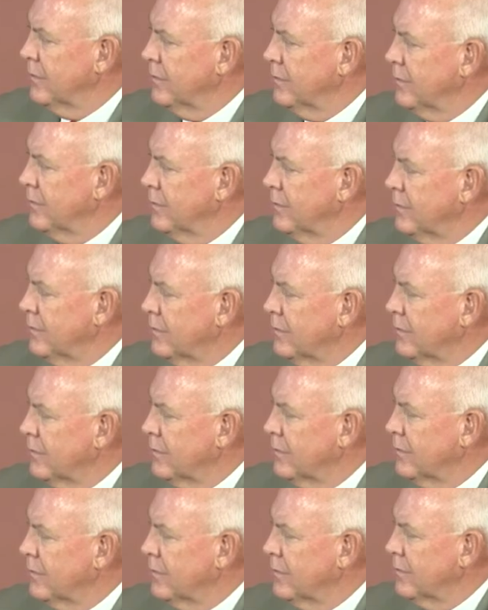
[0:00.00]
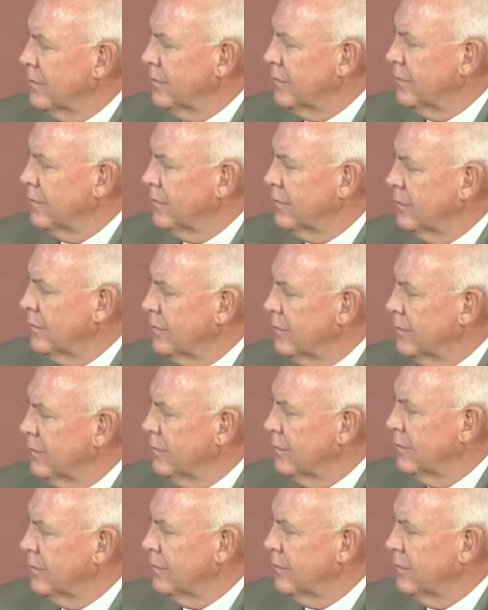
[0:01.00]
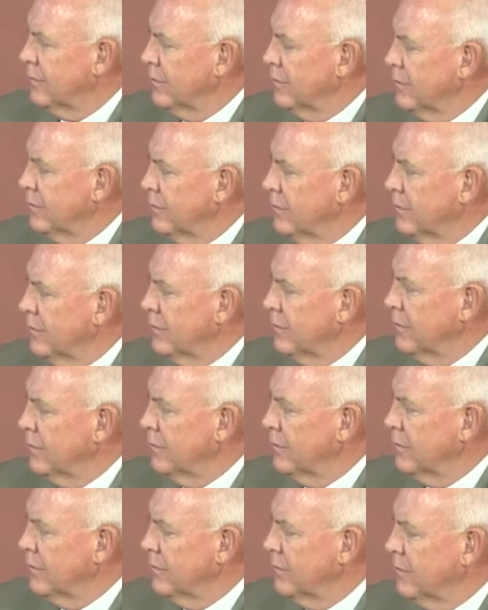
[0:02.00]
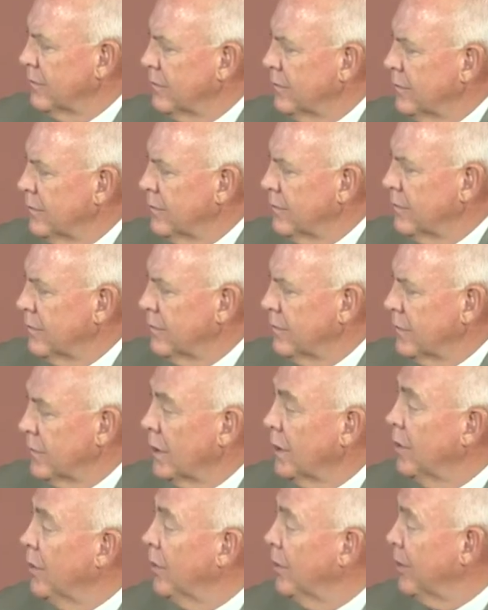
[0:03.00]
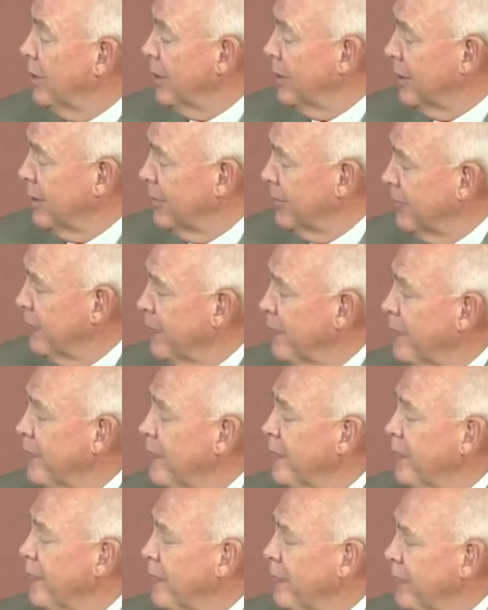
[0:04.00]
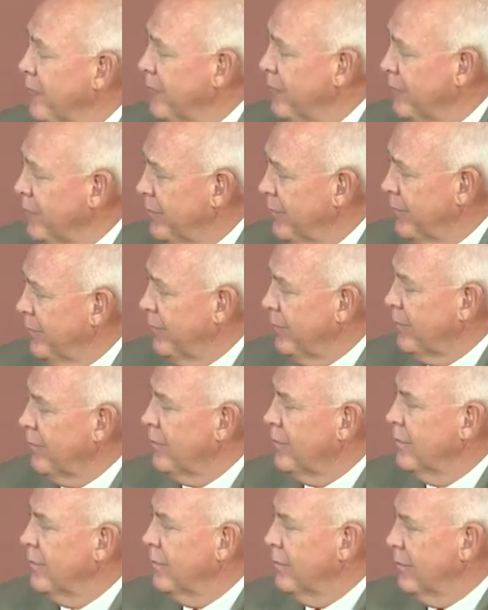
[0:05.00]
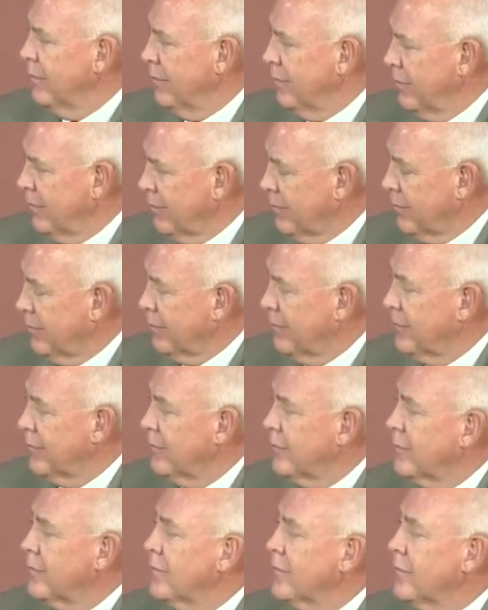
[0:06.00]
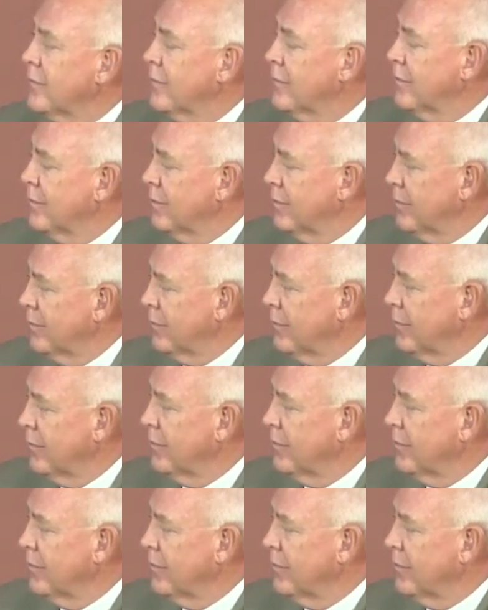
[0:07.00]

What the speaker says: (not speaking)